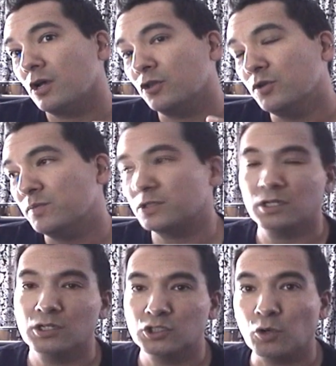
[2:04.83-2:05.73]
loops
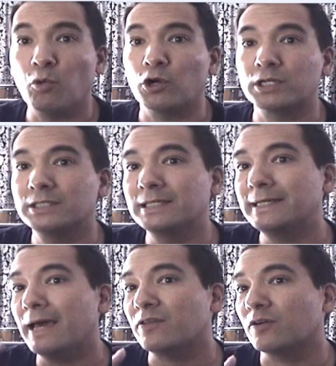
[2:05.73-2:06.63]
to work
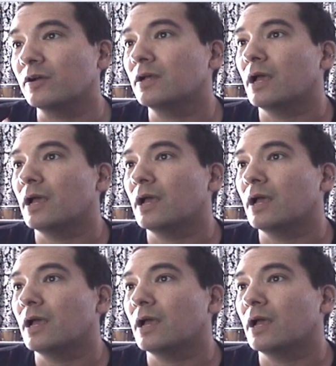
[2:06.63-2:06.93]
together